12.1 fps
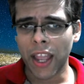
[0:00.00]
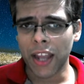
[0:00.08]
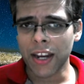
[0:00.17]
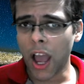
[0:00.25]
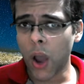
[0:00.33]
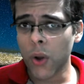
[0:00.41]

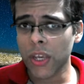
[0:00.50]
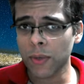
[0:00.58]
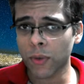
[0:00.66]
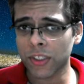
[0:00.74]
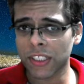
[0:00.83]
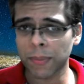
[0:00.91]
and how
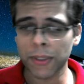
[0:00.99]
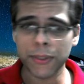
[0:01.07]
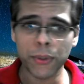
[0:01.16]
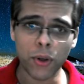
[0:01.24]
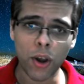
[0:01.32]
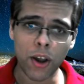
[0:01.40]
he was able
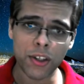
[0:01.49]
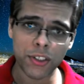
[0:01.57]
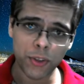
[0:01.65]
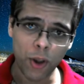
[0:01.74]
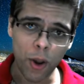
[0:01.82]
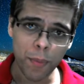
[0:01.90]
to cause
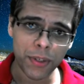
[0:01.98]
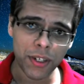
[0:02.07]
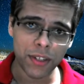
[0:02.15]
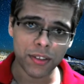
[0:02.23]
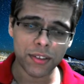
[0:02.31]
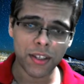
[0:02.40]
his
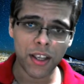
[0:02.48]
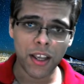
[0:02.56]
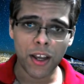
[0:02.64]
opponents